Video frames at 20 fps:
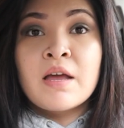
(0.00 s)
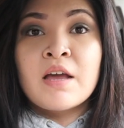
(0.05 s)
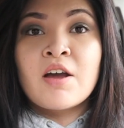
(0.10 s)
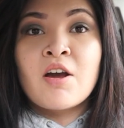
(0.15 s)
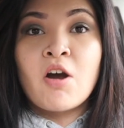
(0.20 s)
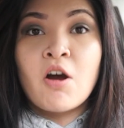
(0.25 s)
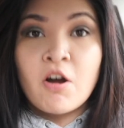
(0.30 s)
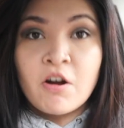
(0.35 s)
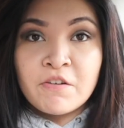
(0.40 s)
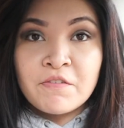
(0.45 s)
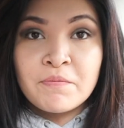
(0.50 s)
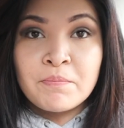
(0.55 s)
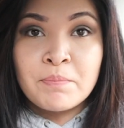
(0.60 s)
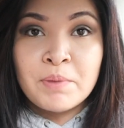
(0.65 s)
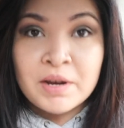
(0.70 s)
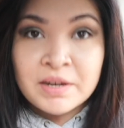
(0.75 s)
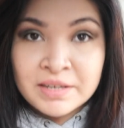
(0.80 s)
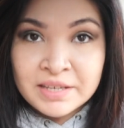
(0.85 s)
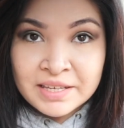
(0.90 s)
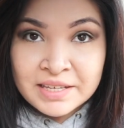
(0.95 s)
carved
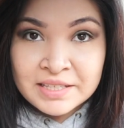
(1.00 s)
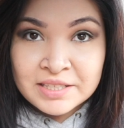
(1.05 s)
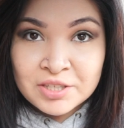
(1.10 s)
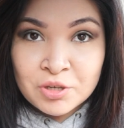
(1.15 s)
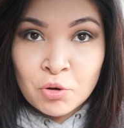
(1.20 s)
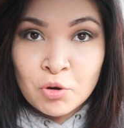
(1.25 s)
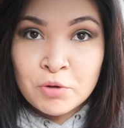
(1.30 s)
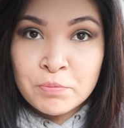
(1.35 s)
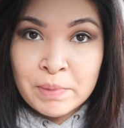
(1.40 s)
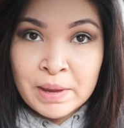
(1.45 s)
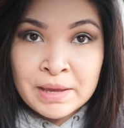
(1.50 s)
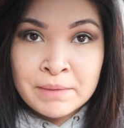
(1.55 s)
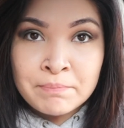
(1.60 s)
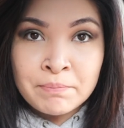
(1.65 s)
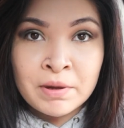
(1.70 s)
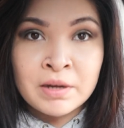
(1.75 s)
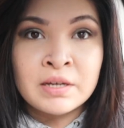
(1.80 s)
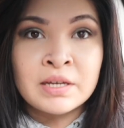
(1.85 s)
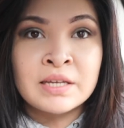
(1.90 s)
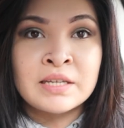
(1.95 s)
pumpkins or paint
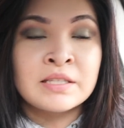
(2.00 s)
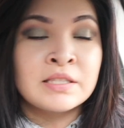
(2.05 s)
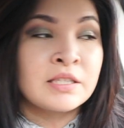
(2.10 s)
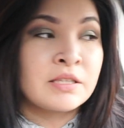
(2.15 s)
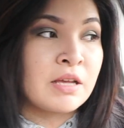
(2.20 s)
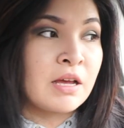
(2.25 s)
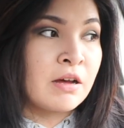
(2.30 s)
pumpkins?